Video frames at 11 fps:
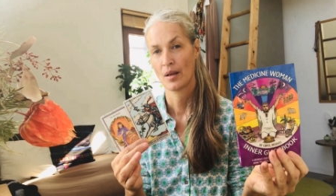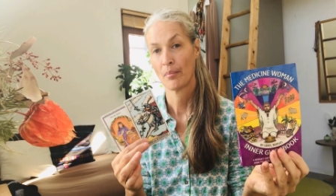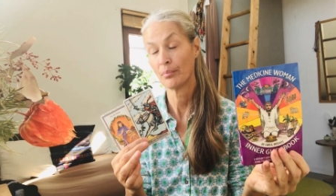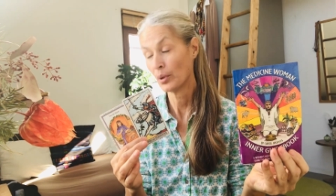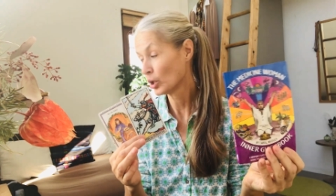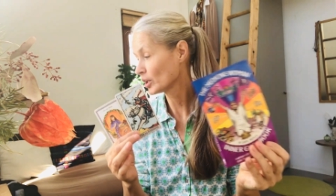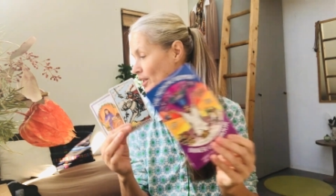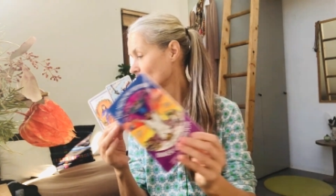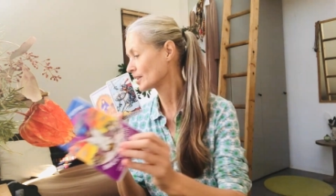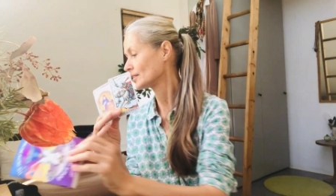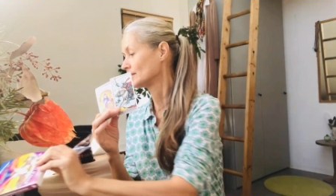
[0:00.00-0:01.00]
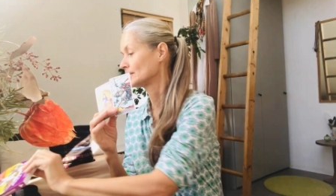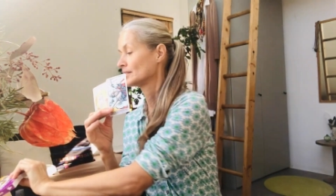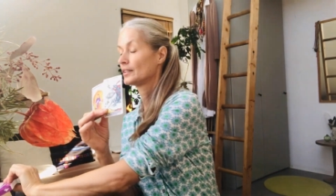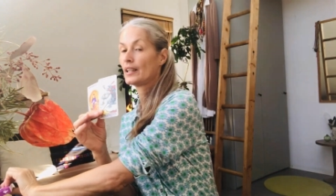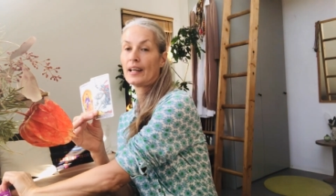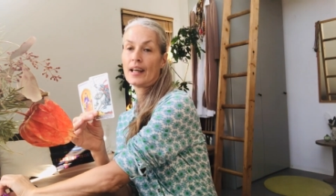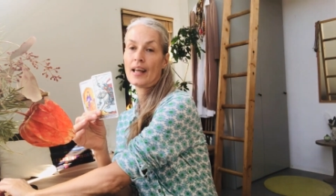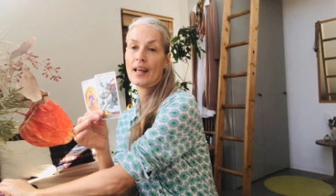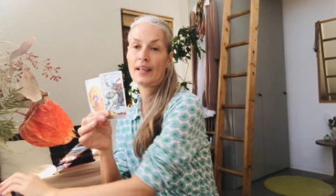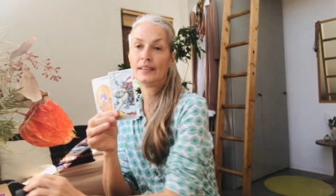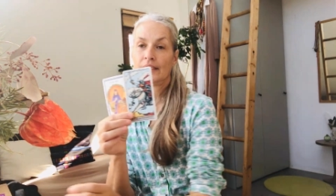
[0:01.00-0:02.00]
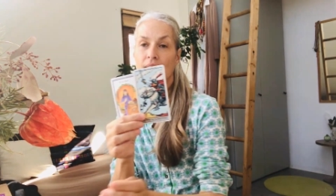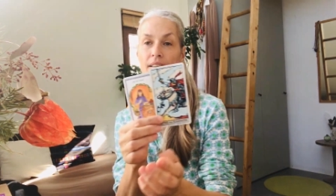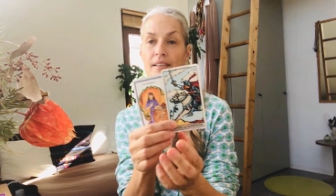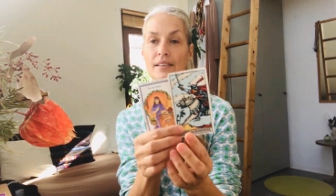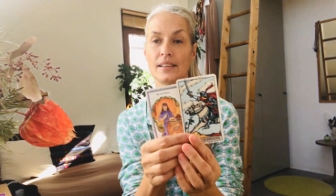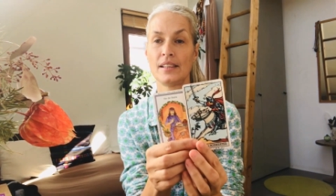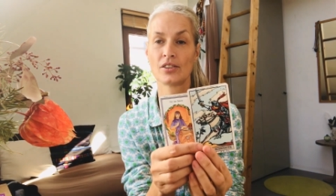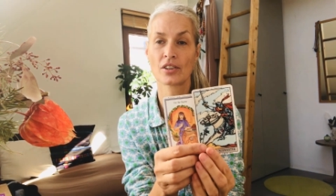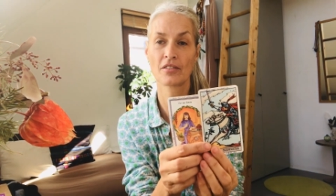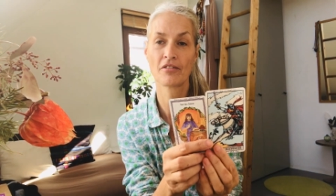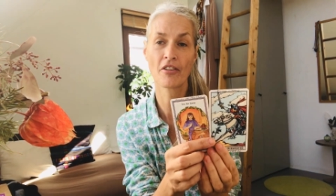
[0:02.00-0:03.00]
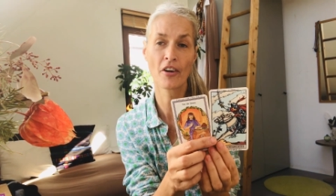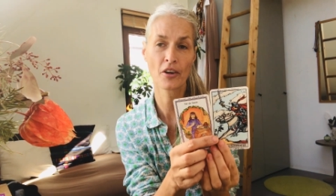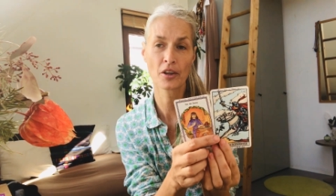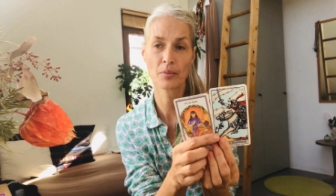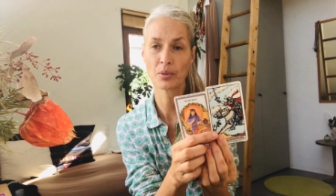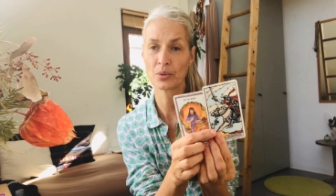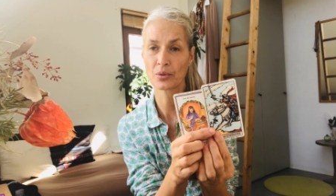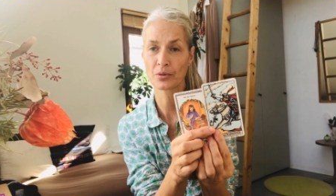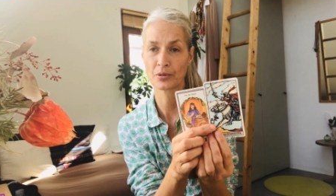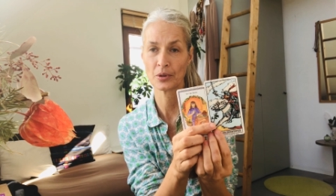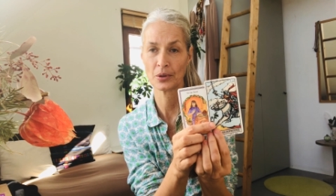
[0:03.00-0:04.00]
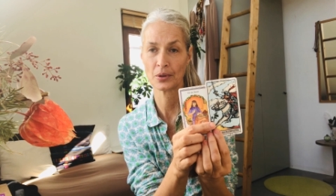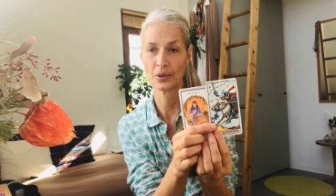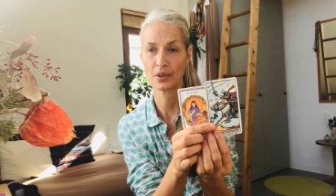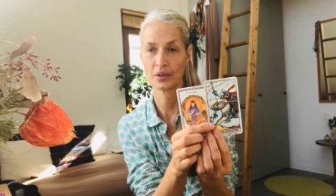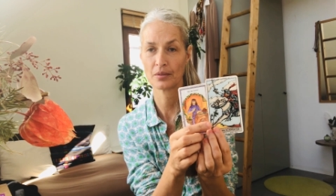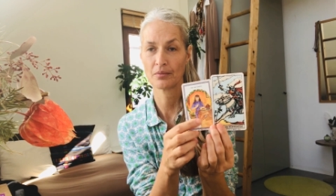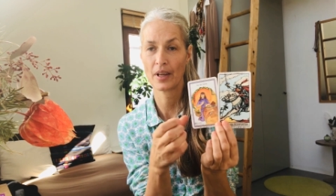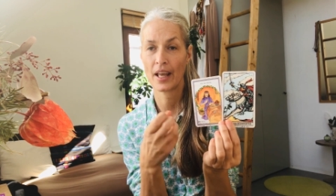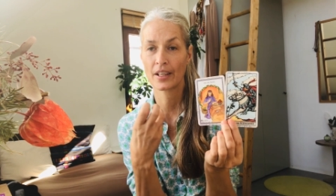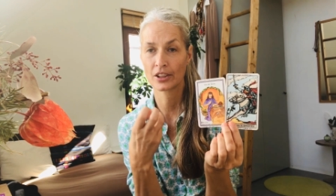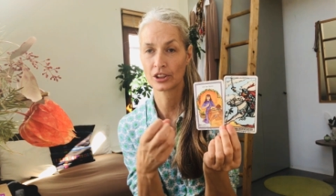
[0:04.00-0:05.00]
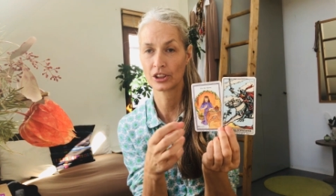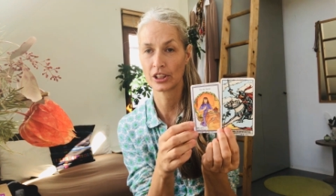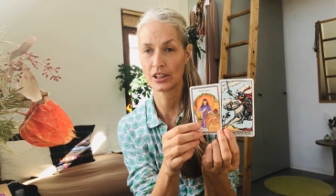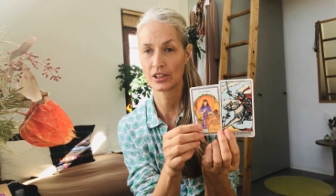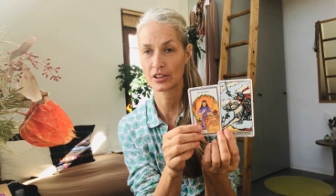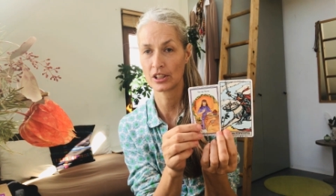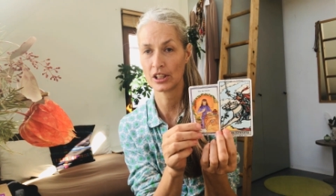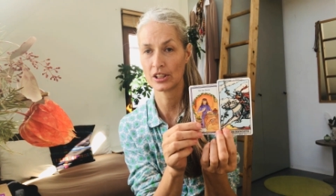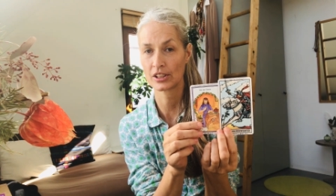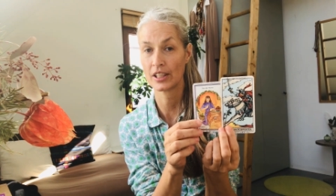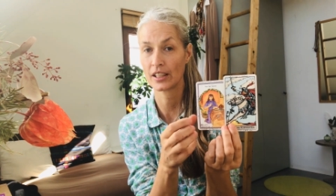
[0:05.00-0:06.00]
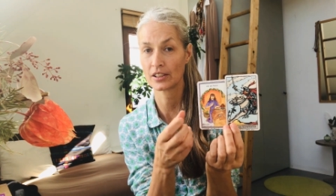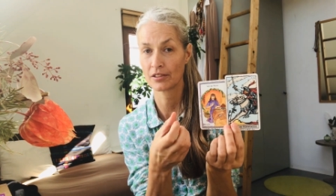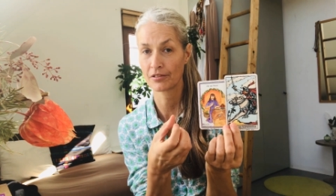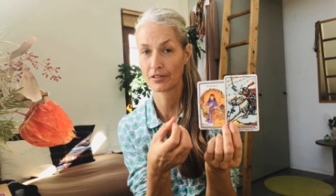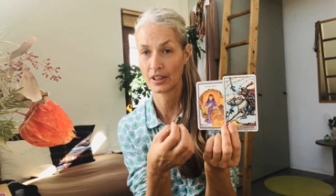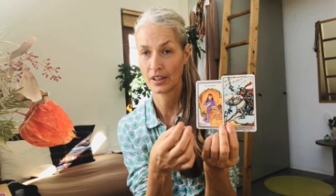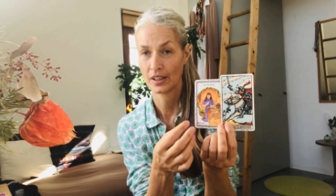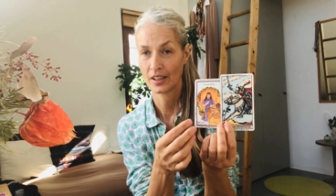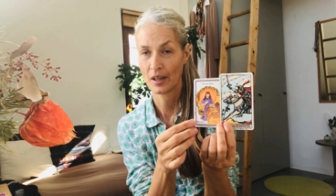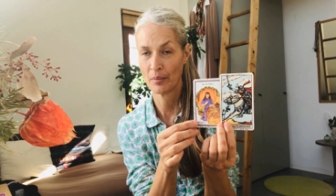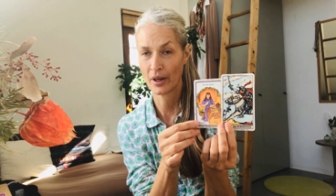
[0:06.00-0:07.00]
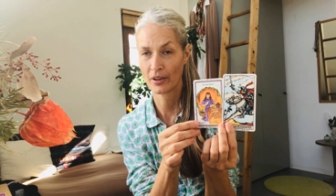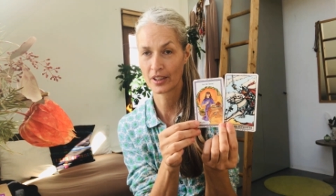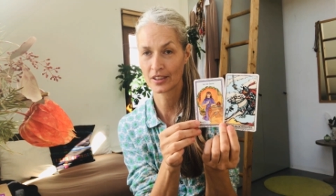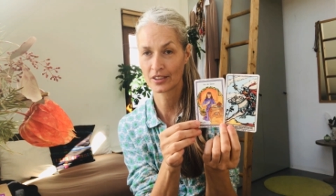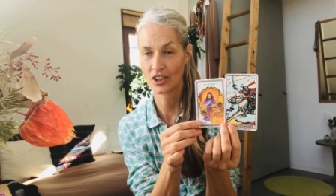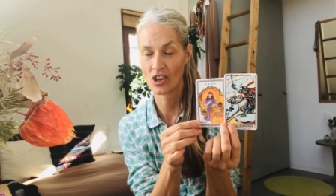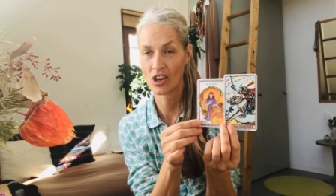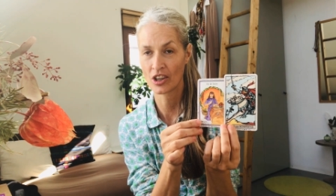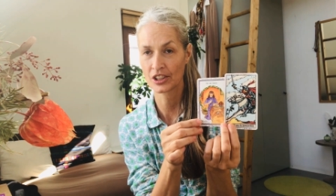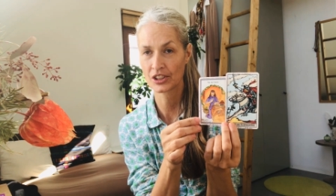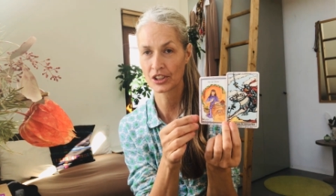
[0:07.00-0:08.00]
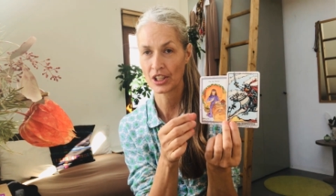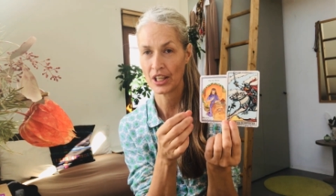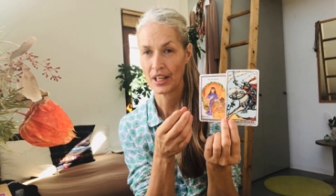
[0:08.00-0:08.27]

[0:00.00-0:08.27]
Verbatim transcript: book, and these are very beautiful energies, these native American cards.